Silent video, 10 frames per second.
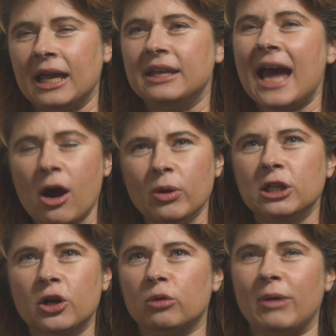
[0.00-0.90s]
Now we
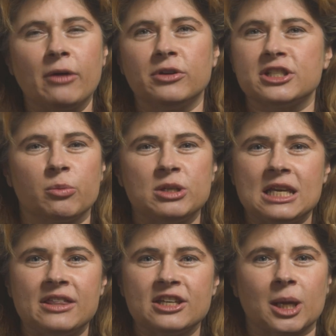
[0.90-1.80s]
look around us and we
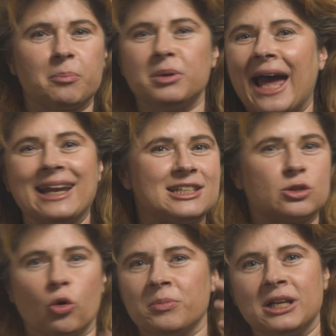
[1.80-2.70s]
see things like planets
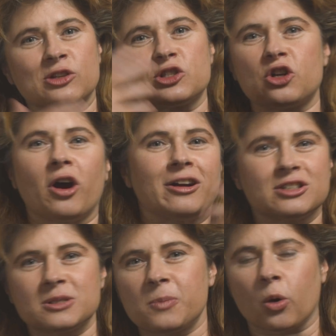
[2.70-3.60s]
orbiting the
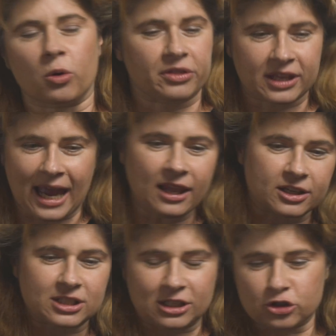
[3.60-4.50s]
stars or the
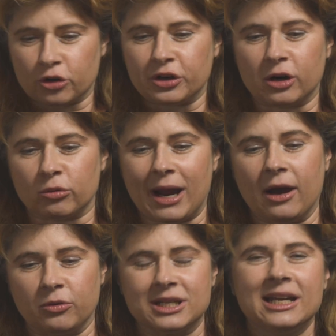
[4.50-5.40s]
galaxy turning
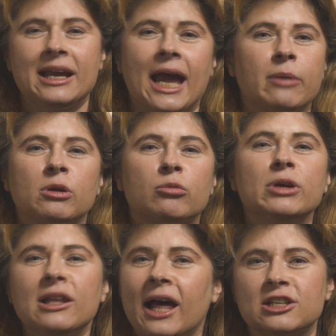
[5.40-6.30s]
around, and we
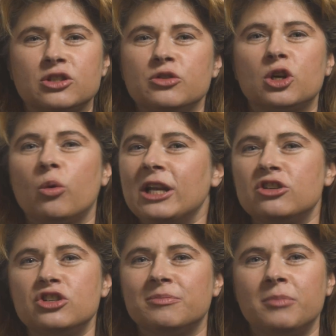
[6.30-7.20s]
realize those
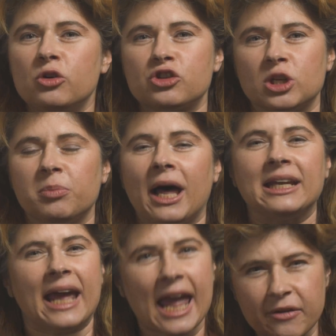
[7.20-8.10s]
equations of motion apply
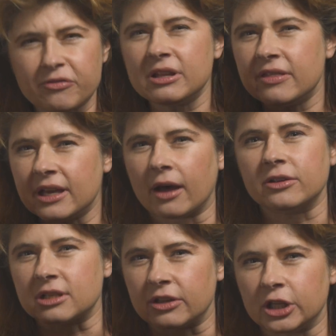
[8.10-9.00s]
to everything
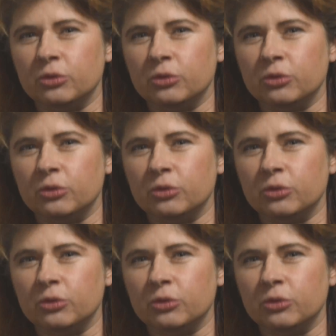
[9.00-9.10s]
else in the